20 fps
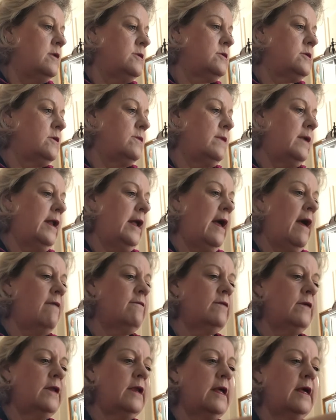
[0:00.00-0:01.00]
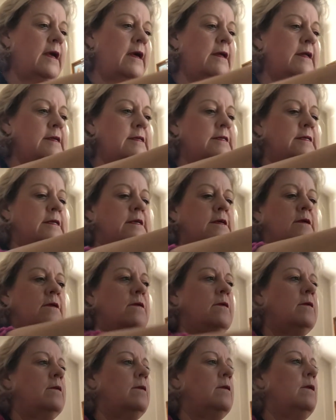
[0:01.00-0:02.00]
So what I have on it,
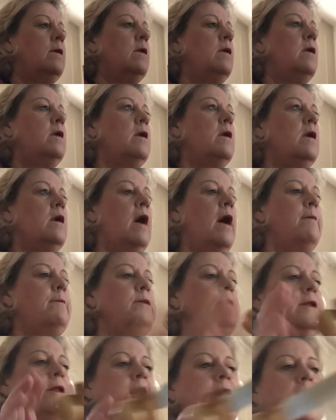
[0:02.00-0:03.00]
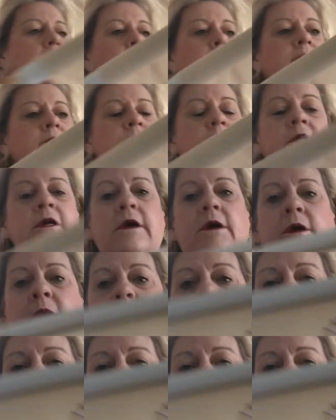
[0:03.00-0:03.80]
I put it actually on